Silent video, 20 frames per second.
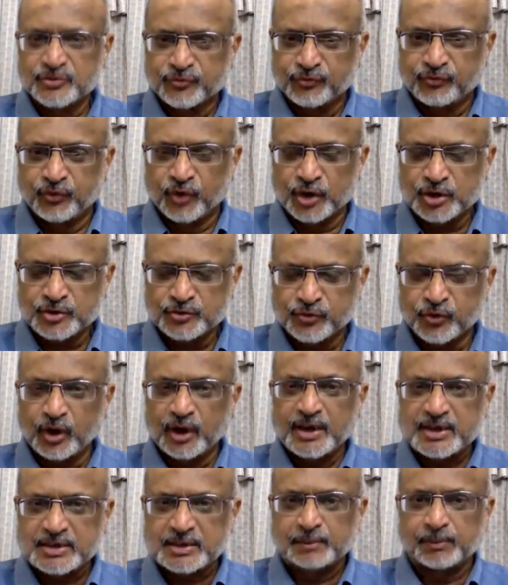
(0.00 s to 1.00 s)
was
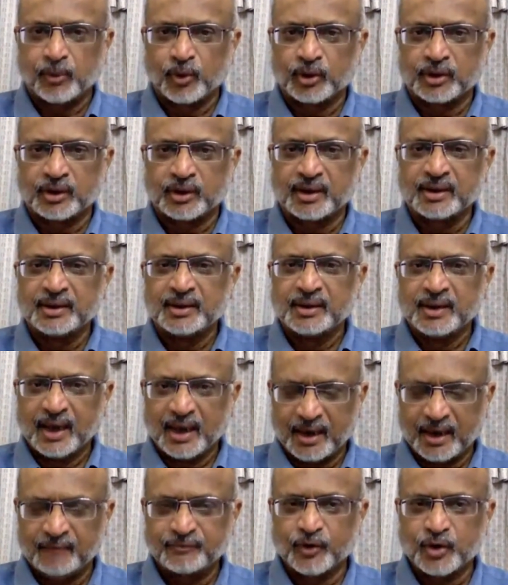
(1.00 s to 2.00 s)
fully supported
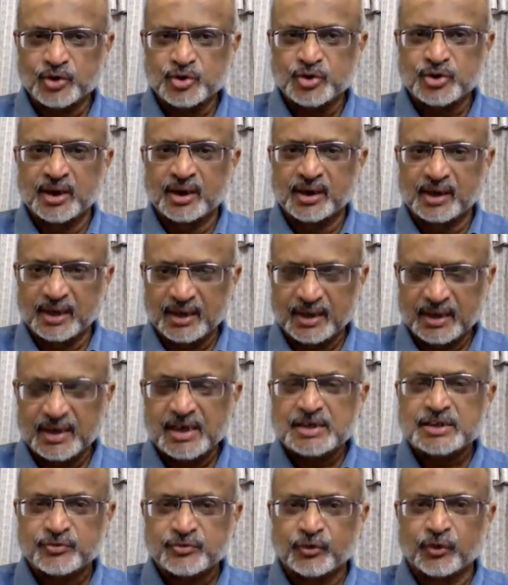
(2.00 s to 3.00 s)
and unfortunately
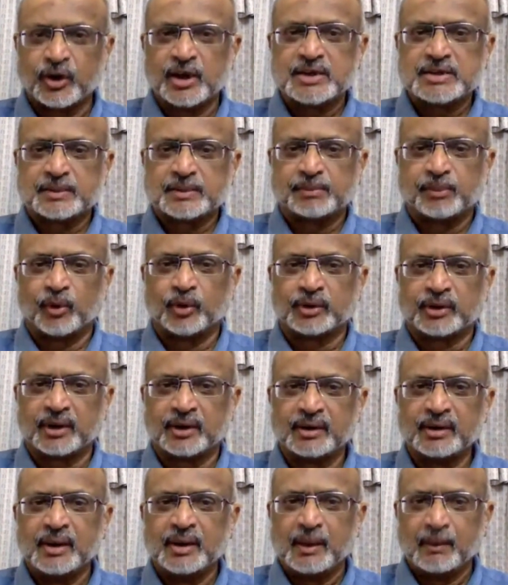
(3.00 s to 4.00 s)
is fully supported
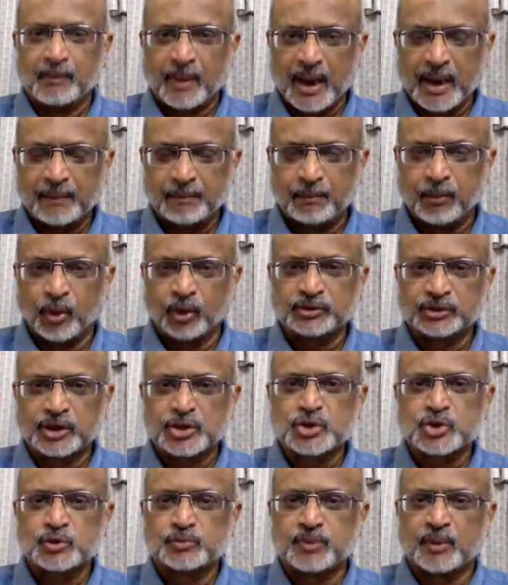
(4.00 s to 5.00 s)
by both the
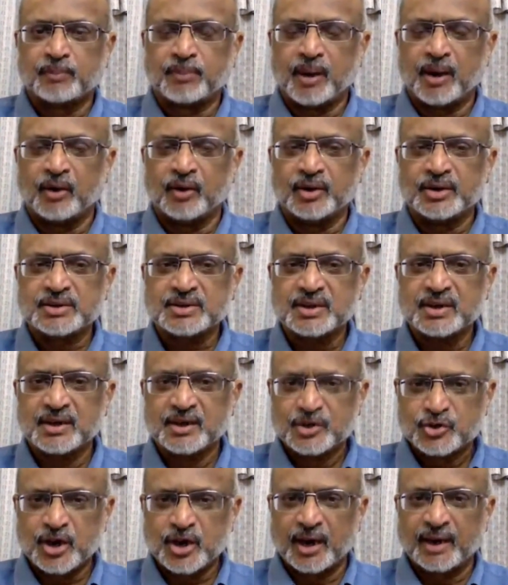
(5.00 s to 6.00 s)
superpowers,
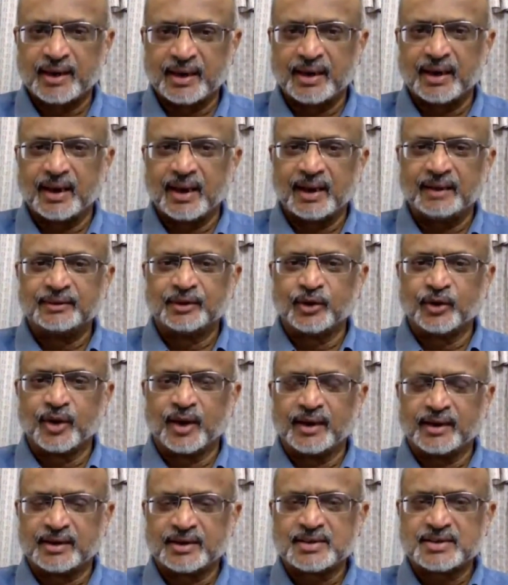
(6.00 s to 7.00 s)
China and the
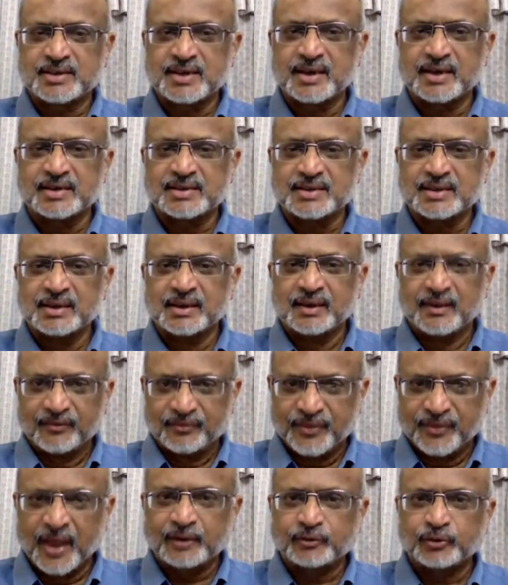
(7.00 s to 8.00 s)
United States.
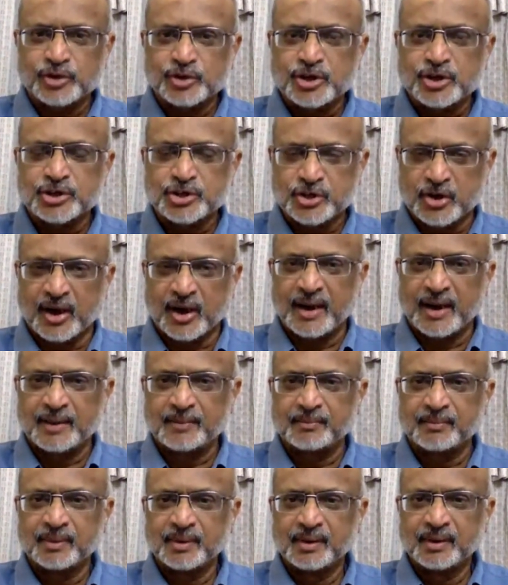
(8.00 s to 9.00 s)
That was his
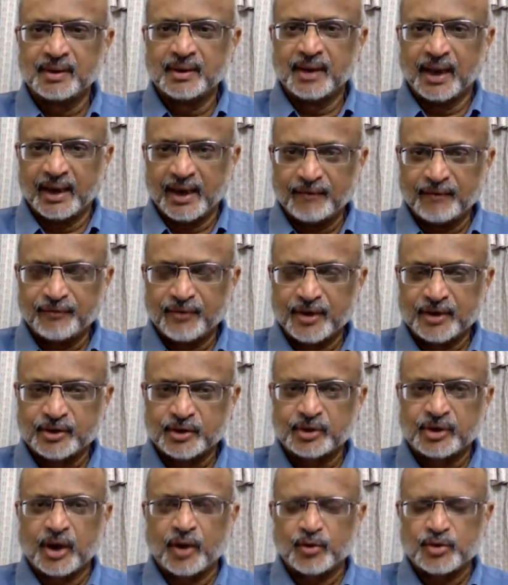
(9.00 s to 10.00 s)
crime, an effort to
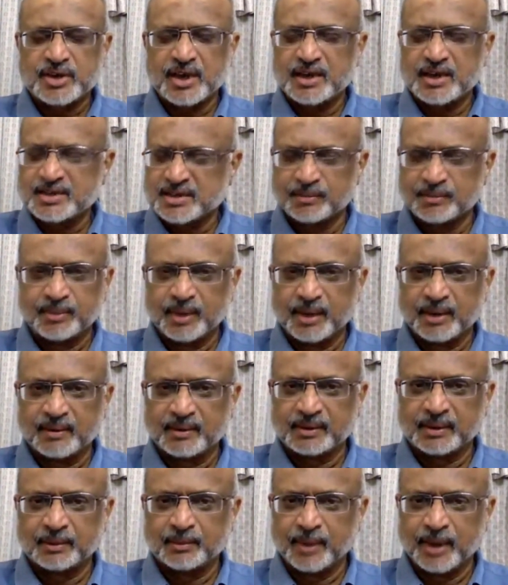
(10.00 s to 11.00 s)
downsize
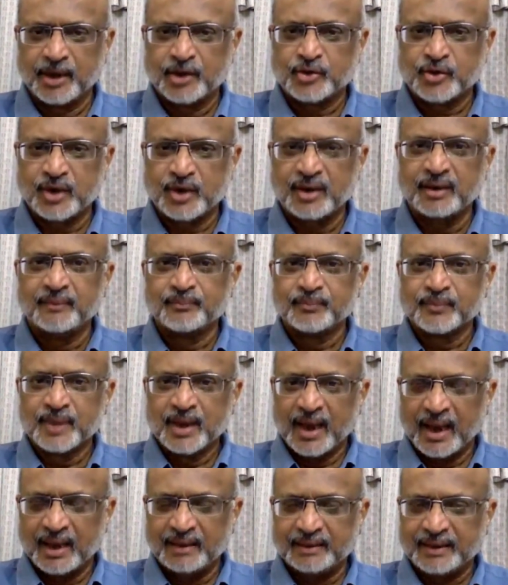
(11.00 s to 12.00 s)
the military.
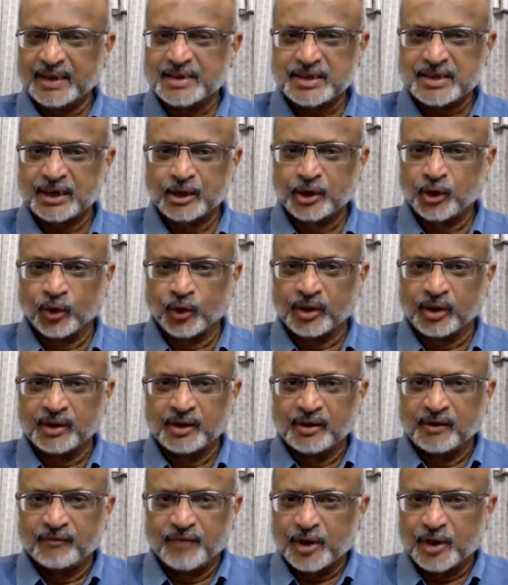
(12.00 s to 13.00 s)
And they said, look,
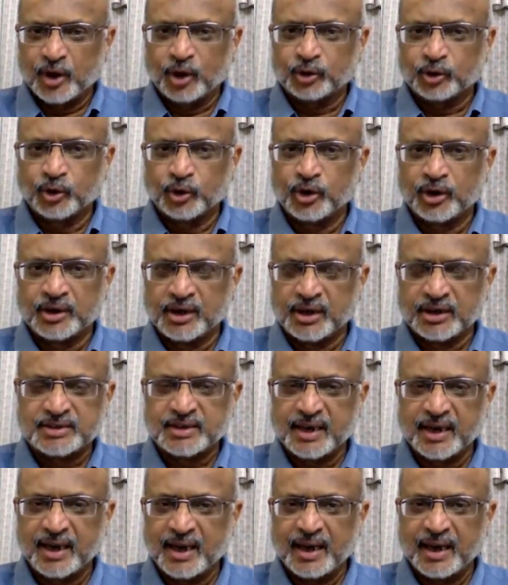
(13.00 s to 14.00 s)
we're not going to dirty
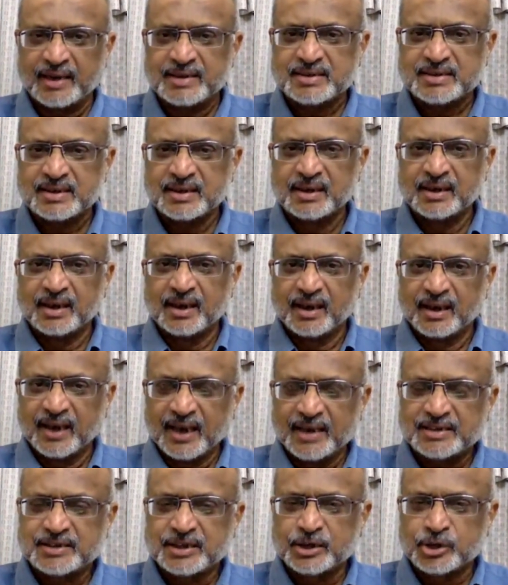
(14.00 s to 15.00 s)
your hands.
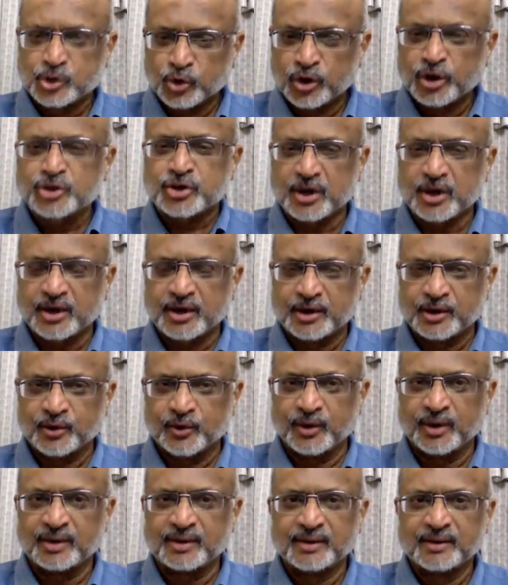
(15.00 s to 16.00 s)
Let the judiciary do
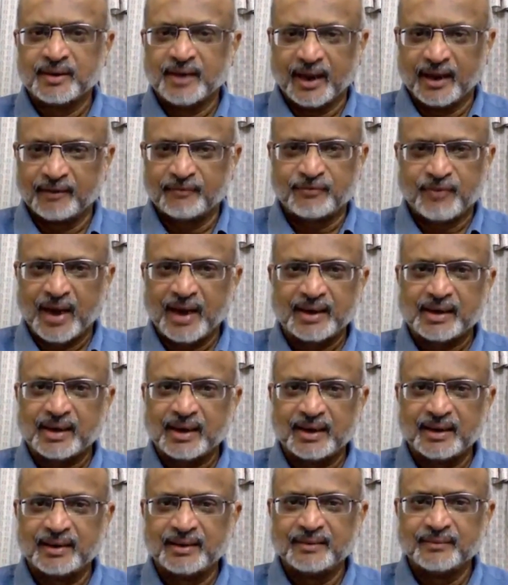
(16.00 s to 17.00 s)
it. And
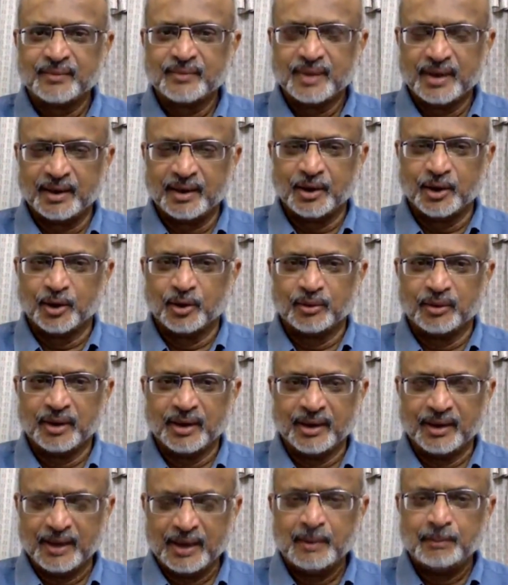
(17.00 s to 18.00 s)
frankly,
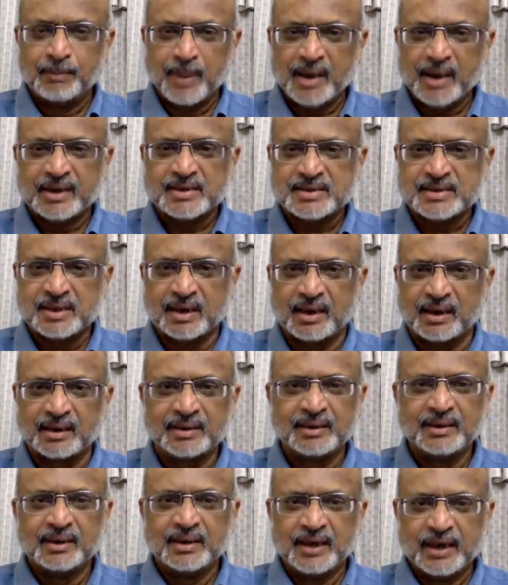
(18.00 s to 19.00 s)
in Pakistan,
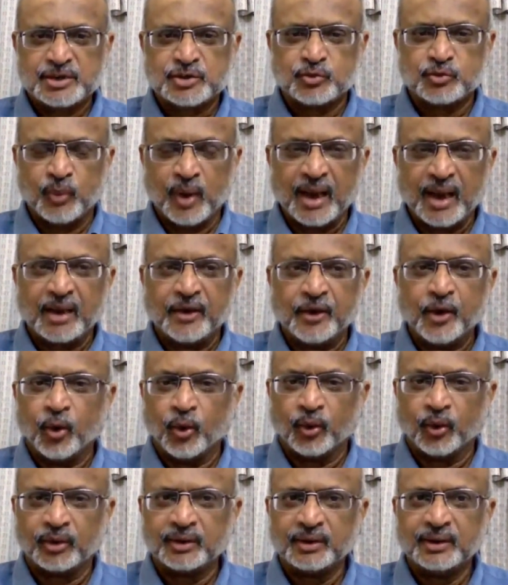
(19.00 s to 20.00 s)
it's well
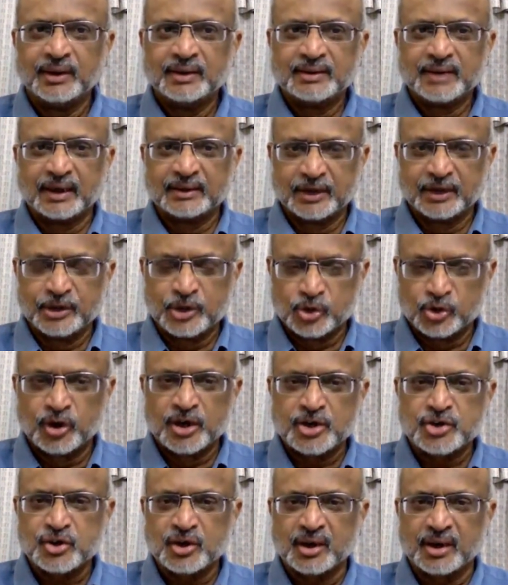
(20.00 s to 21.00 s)
known that the
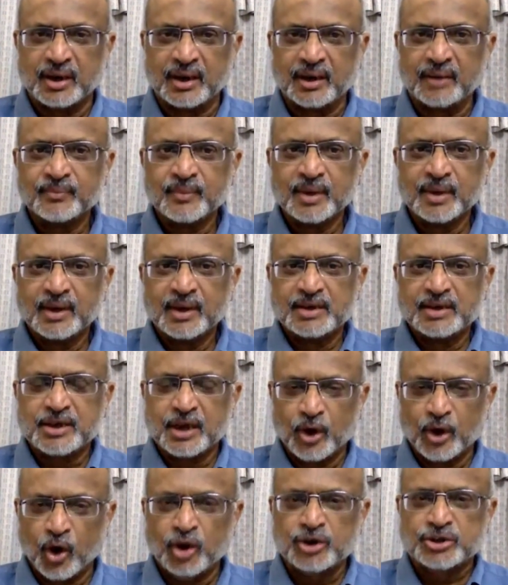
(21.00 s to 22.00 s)
judiciary is
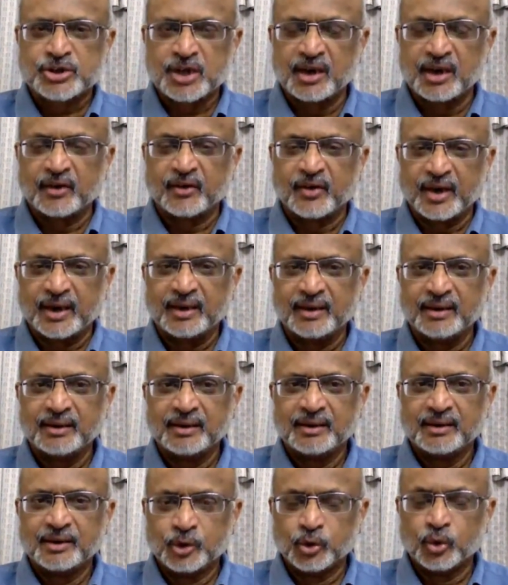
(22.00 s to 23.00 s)
an auxiliary
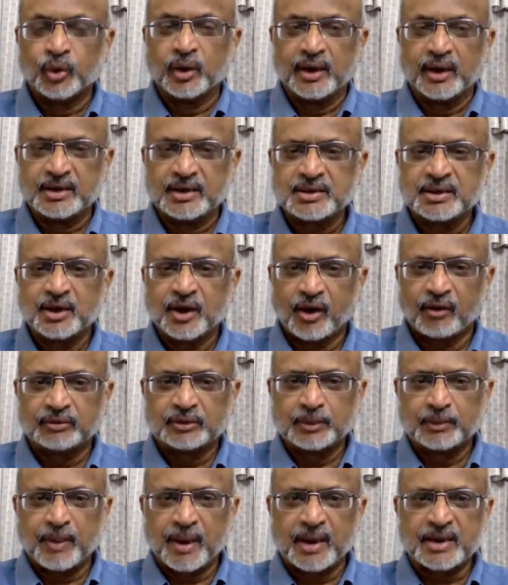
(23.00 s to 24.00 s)
unit of
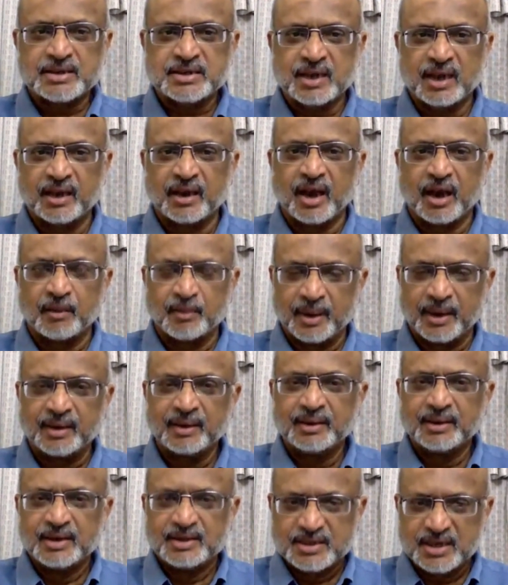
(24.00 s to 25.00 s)
the Pakistan army,
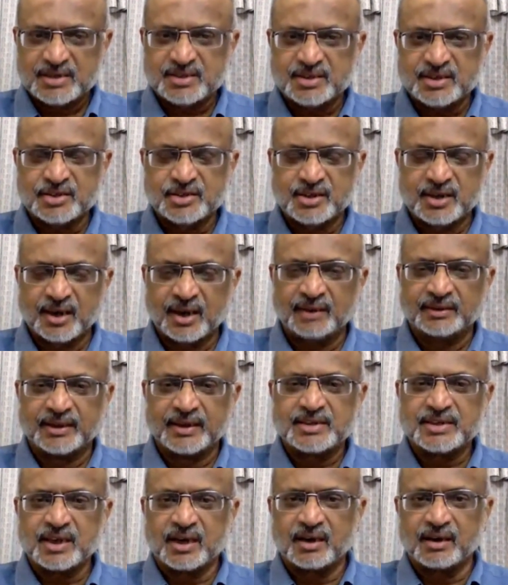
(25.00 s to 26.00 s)
just as
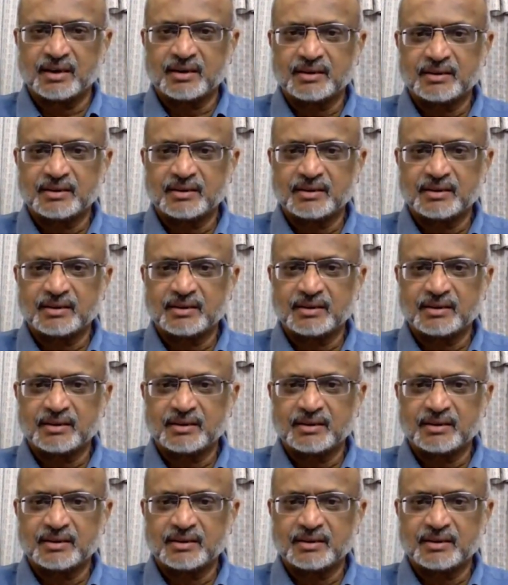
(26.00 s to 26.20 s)
jihadis are.